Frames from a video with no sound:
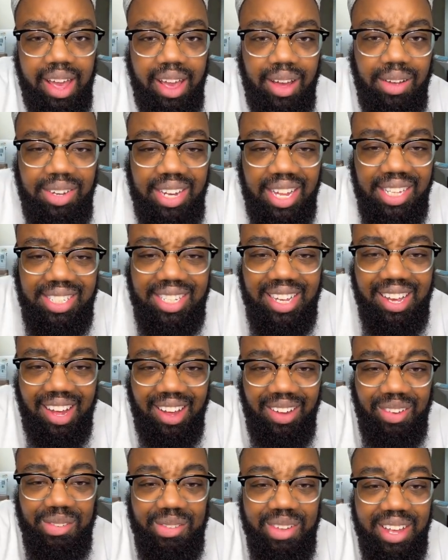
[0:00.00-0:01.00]
now. Let's
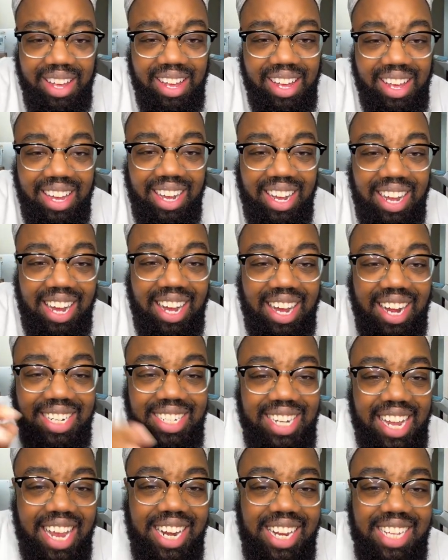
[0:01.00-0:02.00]
go. Uh,
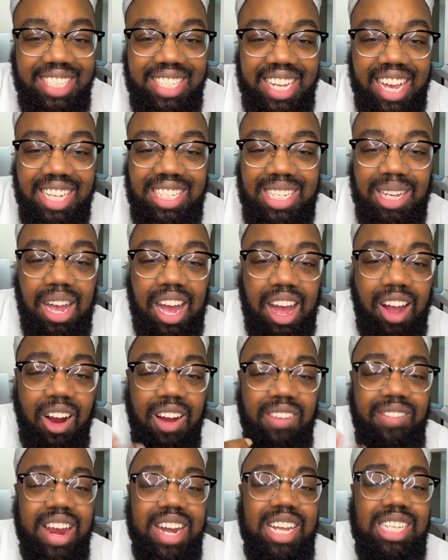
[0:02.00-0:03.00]
Danny says,
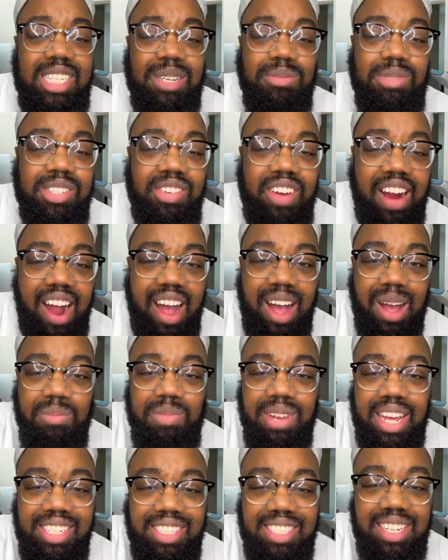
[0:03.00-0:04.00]
already
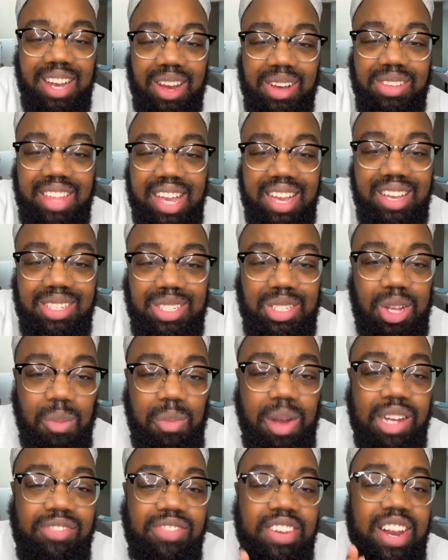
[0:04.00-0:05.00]
subscribed. Let's go. Thank you so
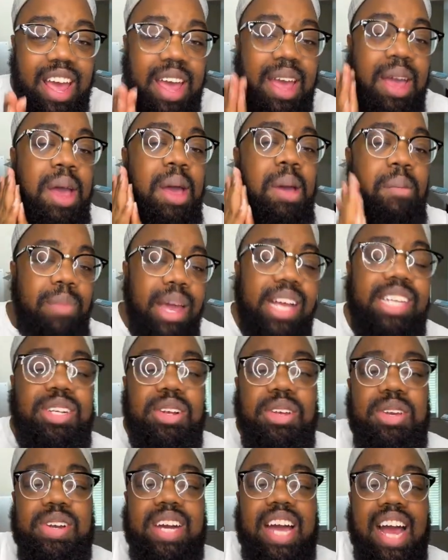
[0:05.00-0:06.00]
much for that. Make
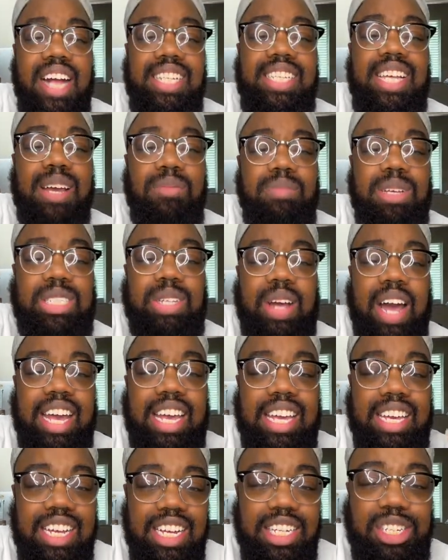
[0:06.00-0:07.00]
sure you contact me so I
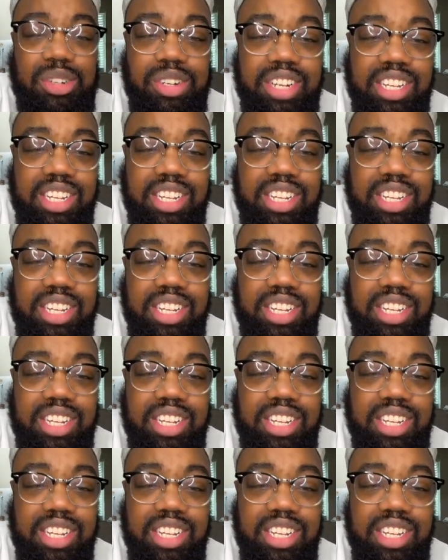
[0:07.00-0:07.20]
can get